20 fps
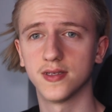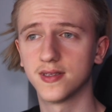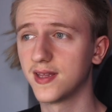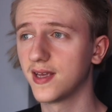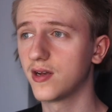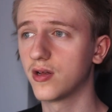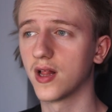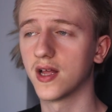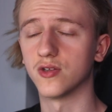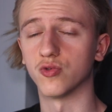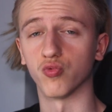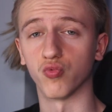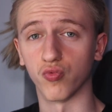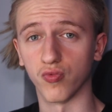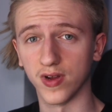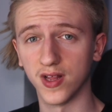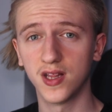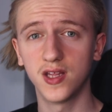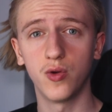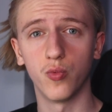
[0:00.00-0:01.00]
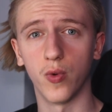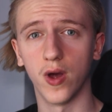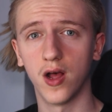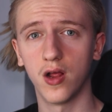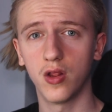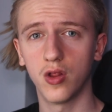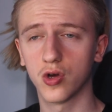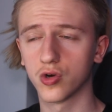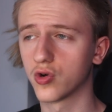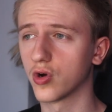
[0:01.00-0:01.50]
this thing glides really
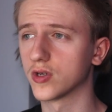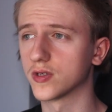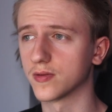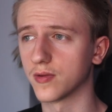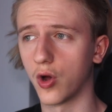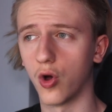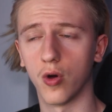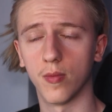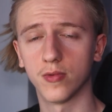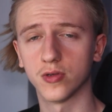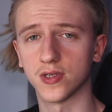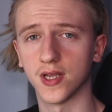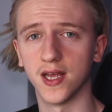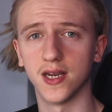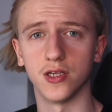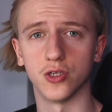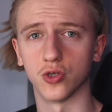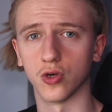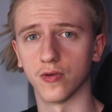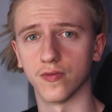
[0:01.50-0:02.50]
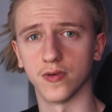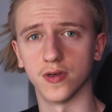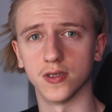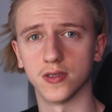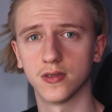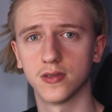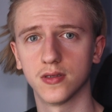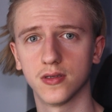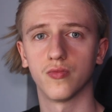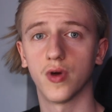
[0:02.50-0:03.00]
well across almost any
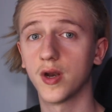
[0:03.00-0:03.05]
surface.